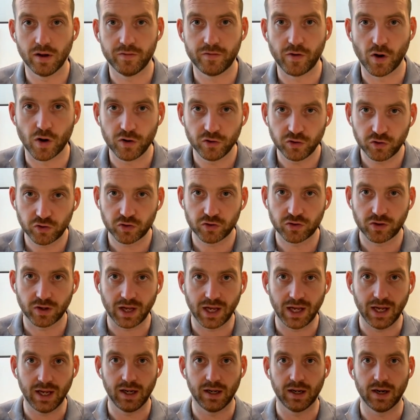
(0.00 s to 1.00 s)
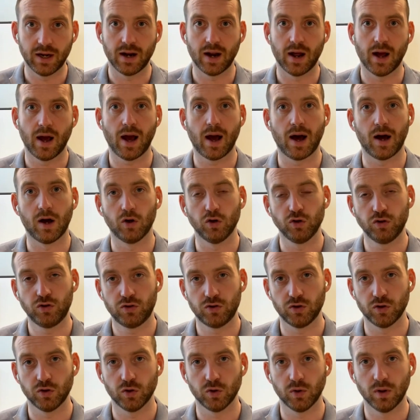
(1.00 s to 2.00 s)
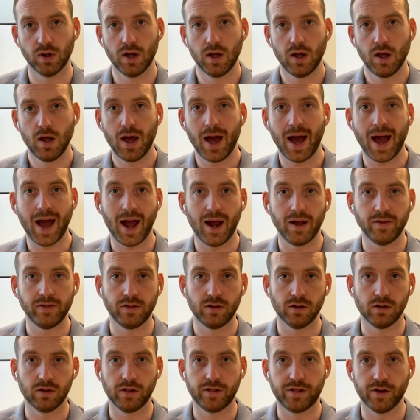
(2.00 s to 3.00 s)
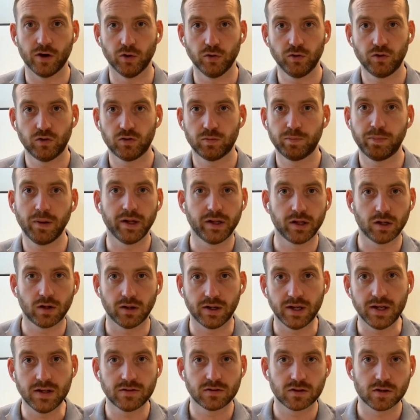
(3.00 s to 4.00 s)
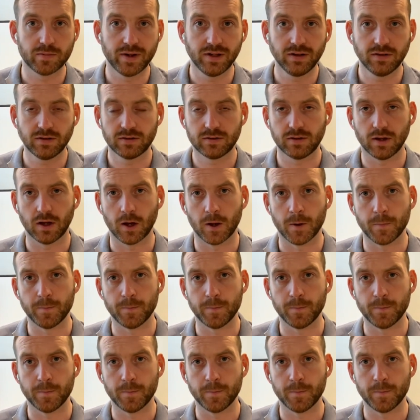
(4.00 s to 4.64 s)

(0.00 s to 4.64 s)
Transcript: versed in how to handle those political instruments